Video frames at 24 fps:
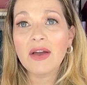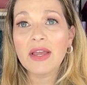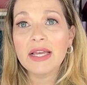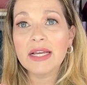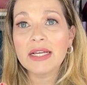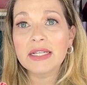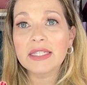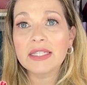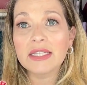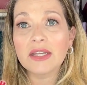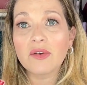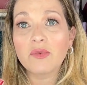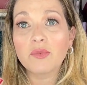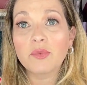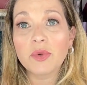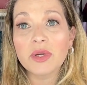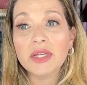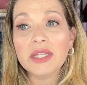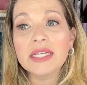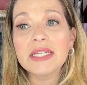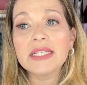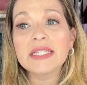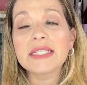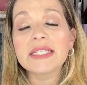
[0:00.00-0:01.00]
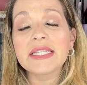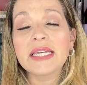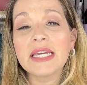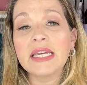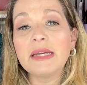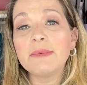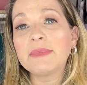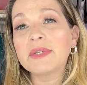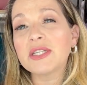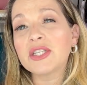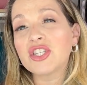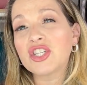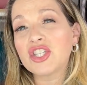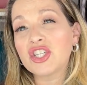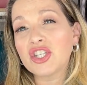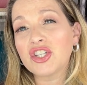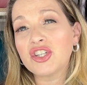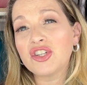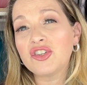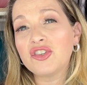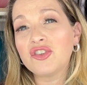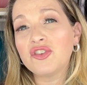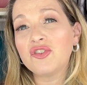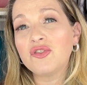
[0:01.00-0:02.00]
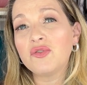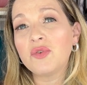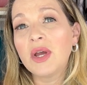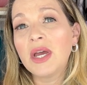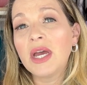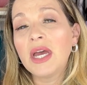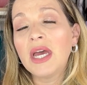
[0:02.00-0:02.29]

it really seemed to